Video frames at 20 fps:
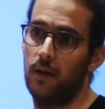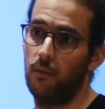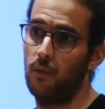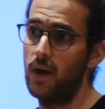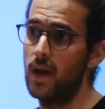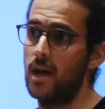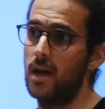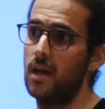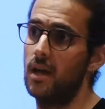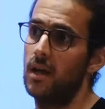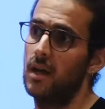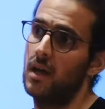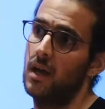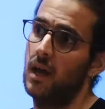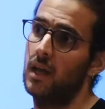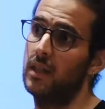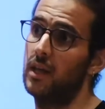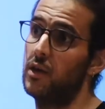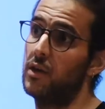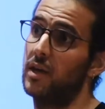way,
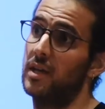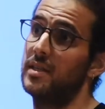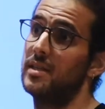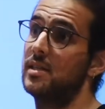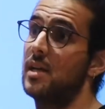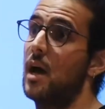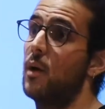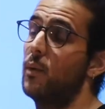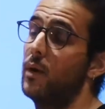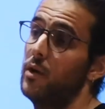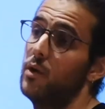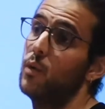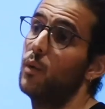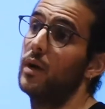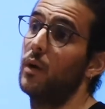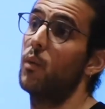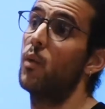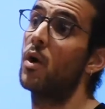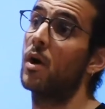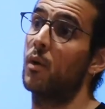and then you can decide whether you want
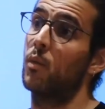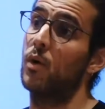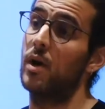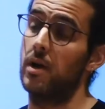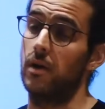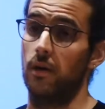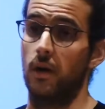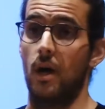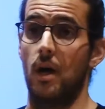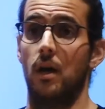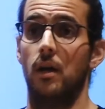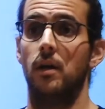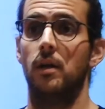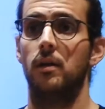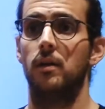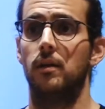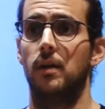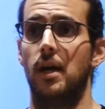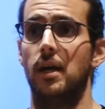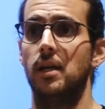to walk away or not,
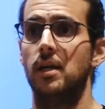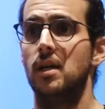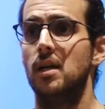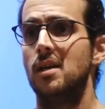right?